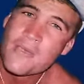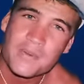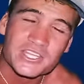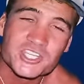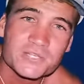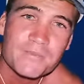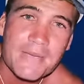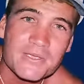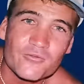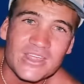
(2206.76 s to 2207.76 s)
but it's just
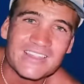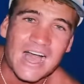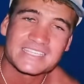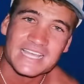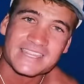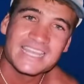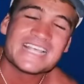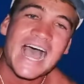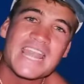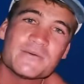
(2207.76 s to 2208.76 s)
made me realize that these
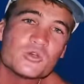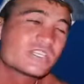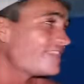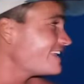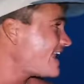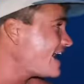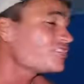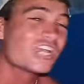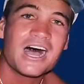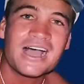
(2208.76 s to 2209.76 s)
animals and the
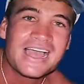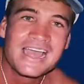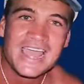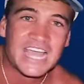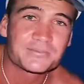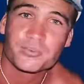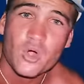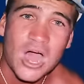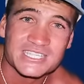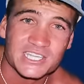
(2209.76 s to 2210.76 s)
nature, it's
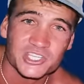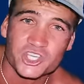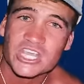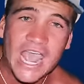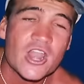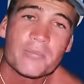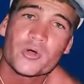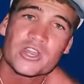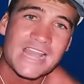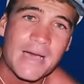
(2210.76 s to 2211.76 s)
priceless. You cannot
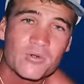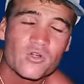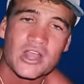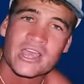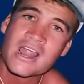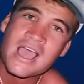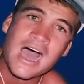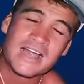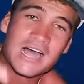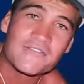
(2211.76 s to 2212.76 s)
put a number on it.
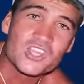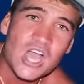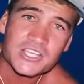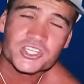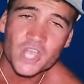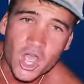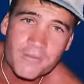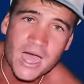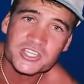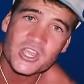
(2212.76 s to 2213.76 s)
I love you guys so
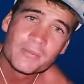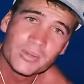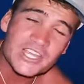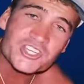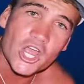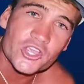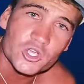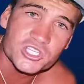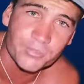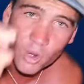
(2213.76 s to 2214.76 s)
much. Please show your
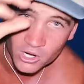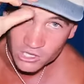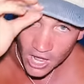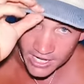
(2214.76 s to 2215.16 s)
support. Like